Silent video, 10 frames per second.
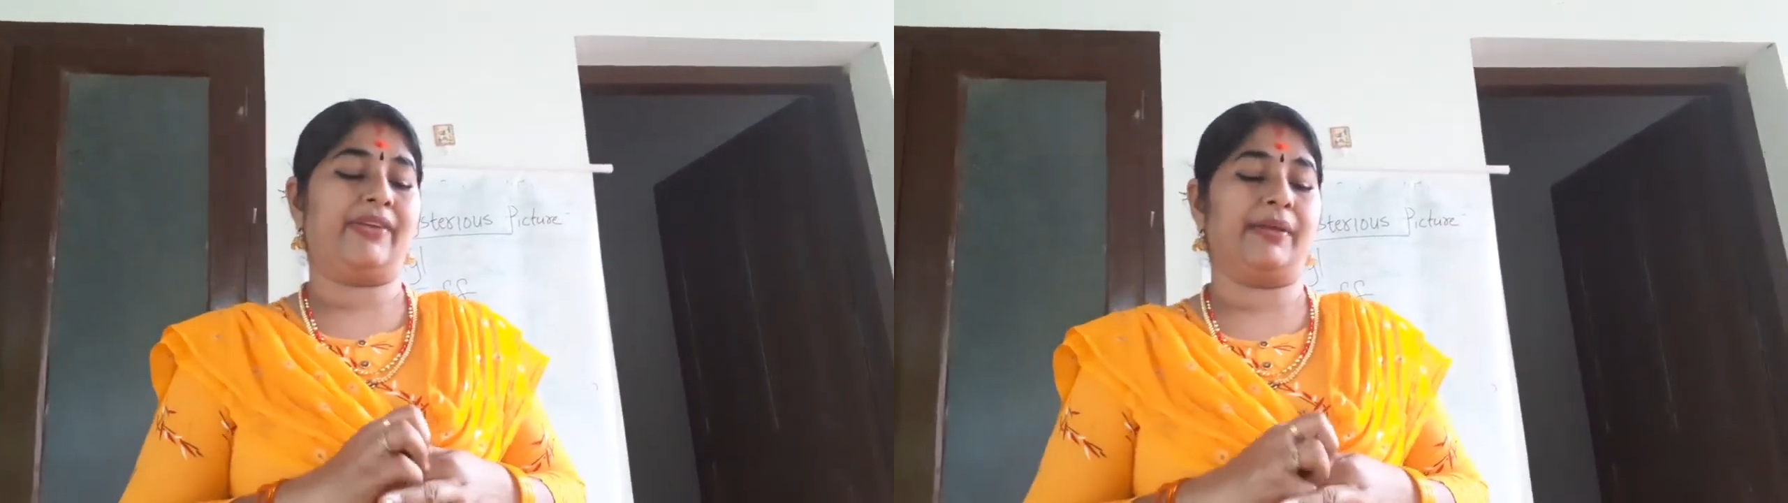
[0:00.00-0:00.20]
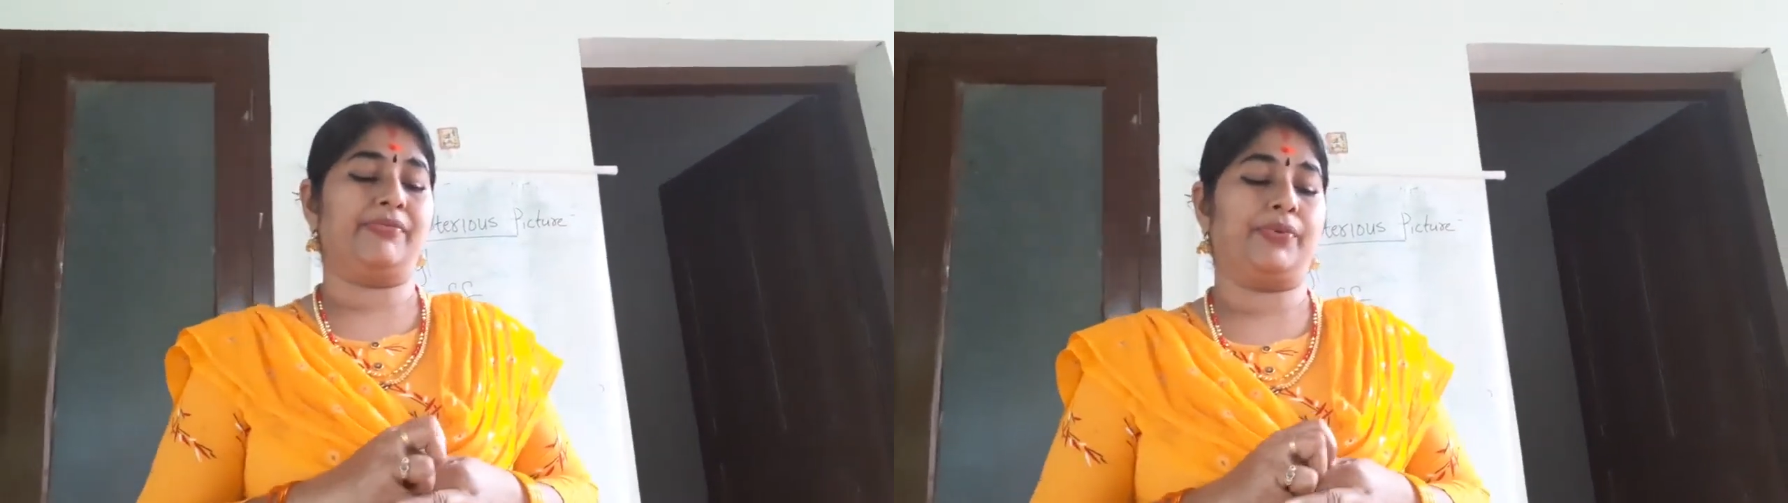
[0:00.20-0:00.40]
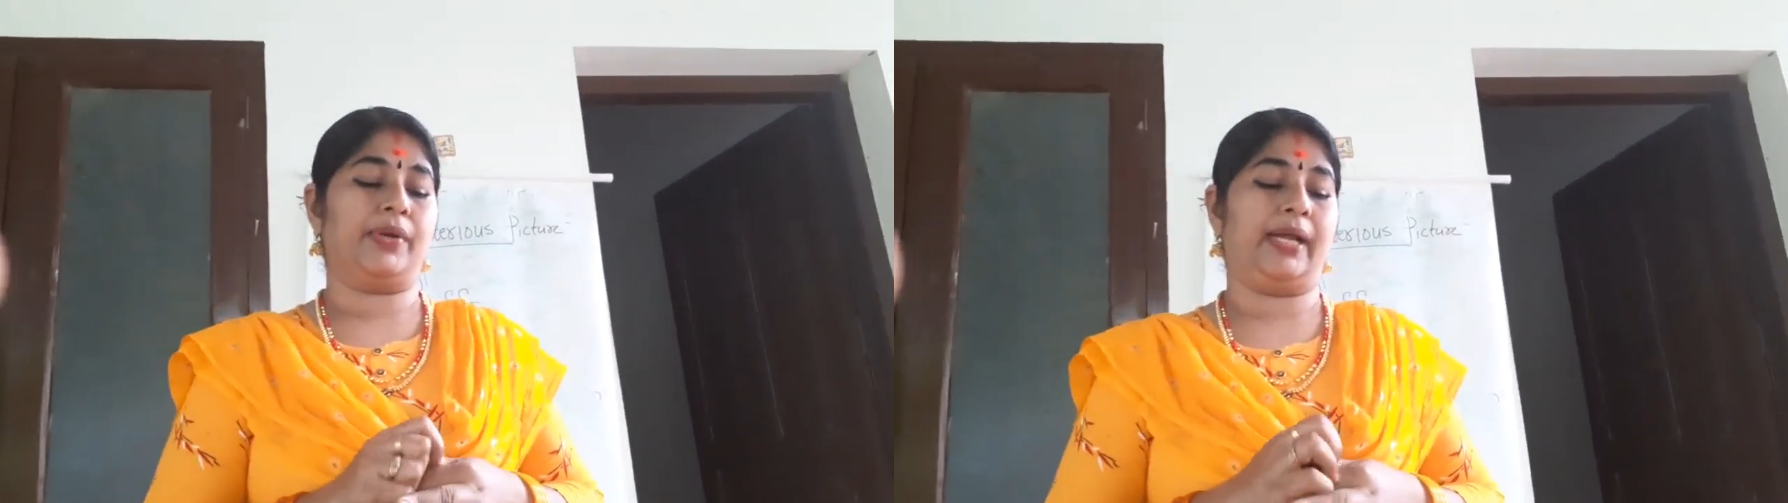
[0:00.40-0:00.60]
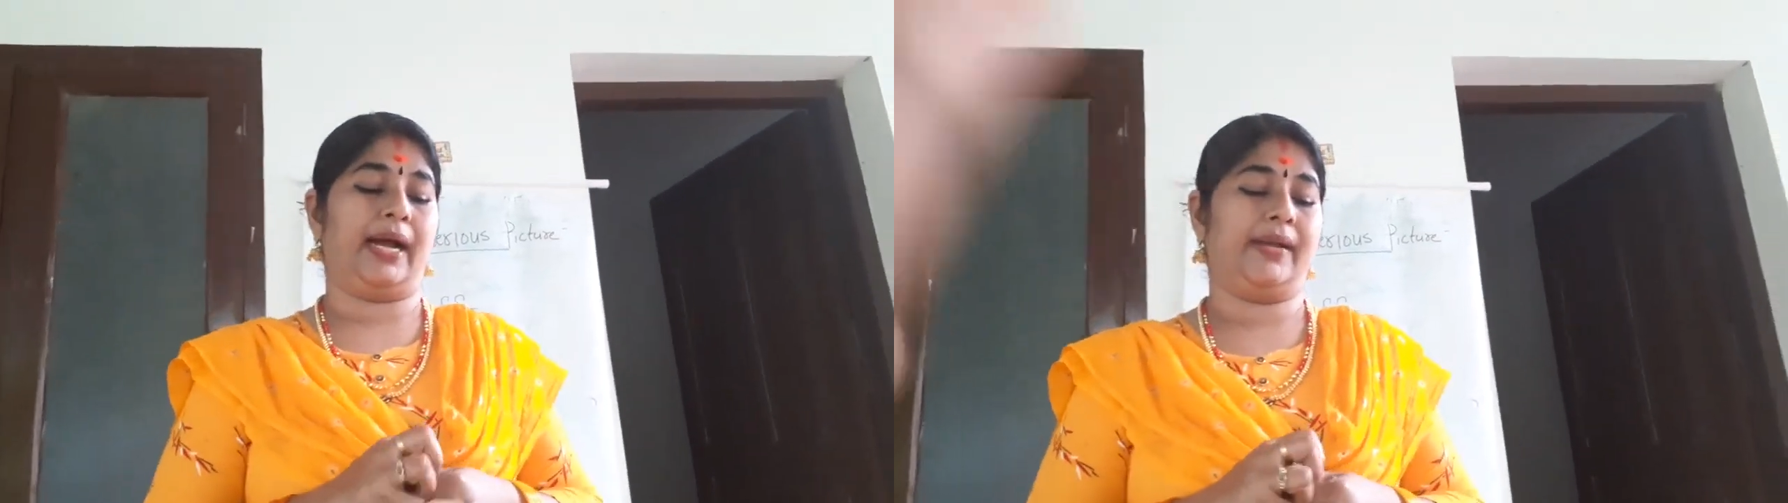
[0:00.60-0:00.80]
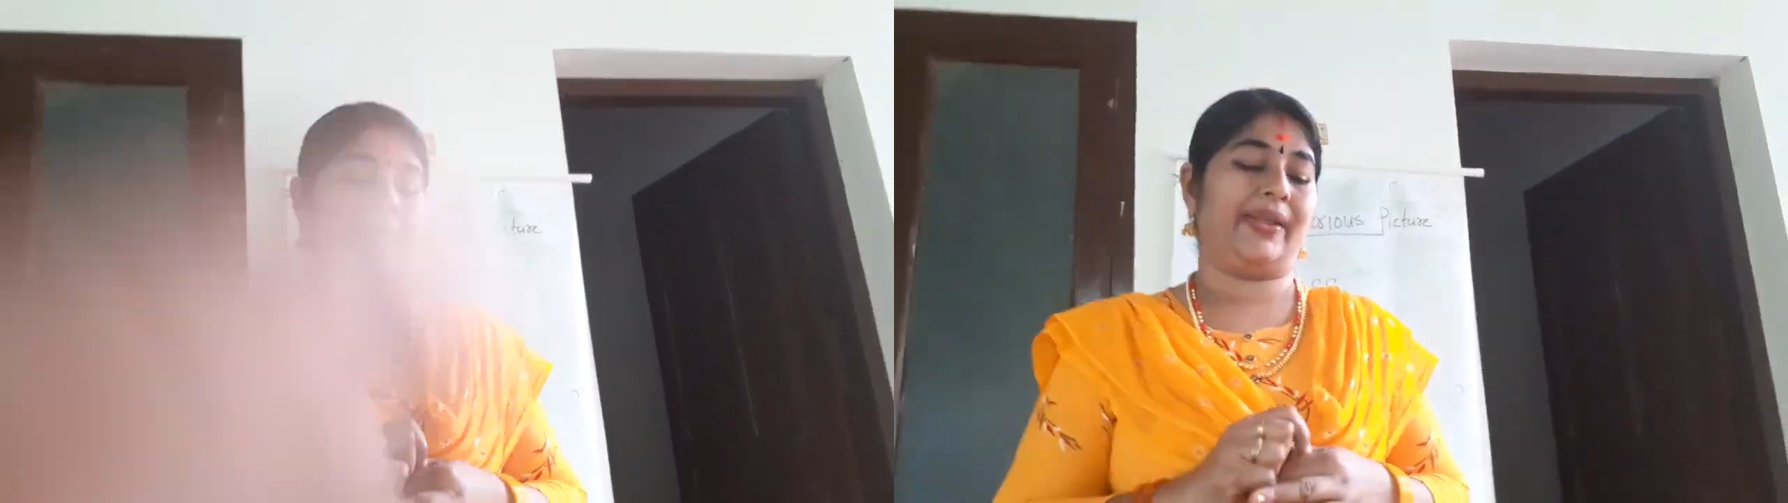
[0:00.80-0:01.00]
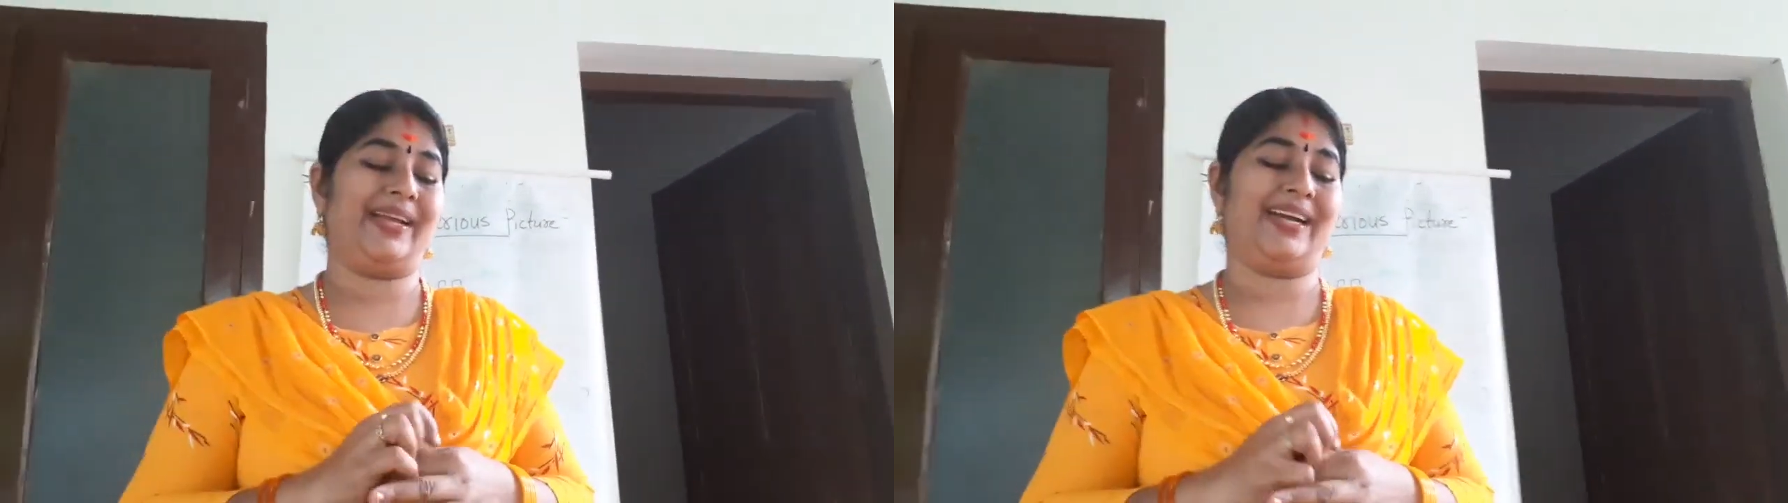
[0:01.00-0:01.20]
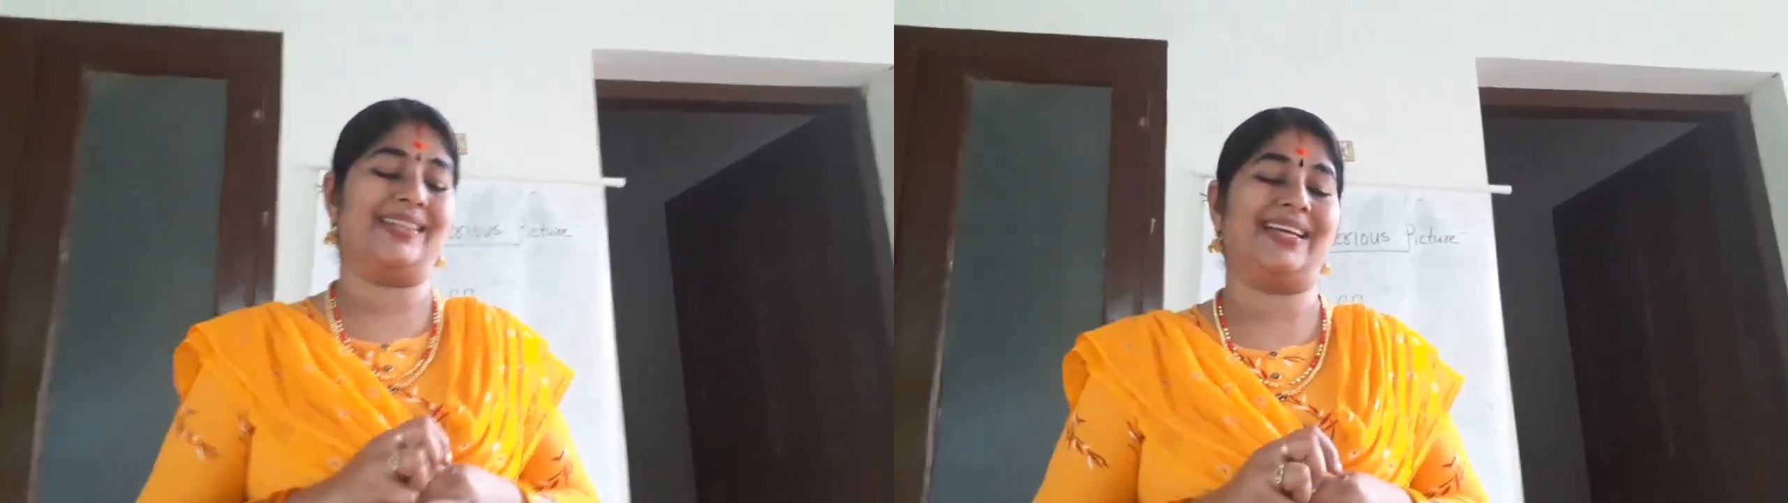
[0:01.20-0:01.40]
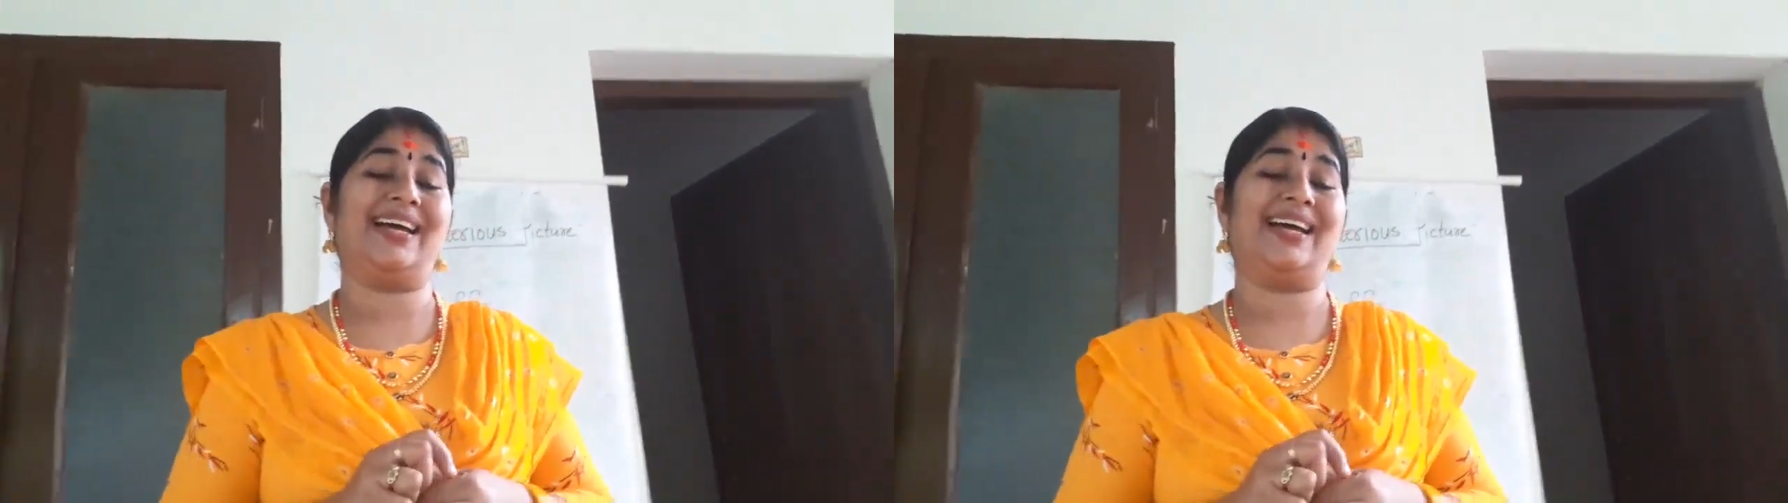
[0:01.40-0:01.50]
him food and drink at the